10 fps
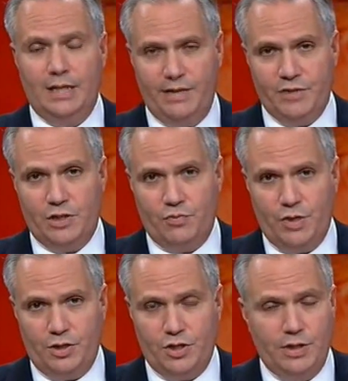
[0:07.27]
a deficit
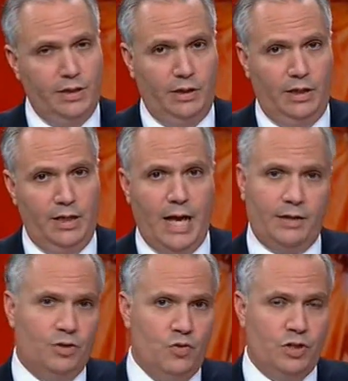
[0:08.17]
reduction deal and
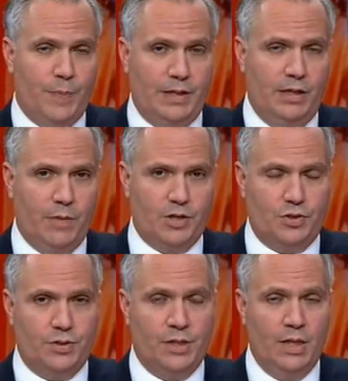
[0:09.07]
enact new spending
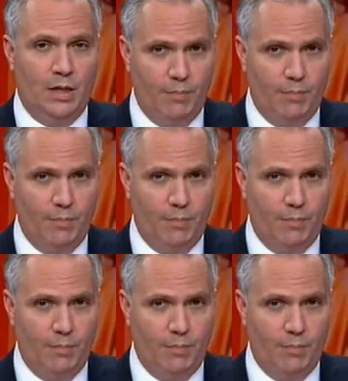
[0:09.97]
measures.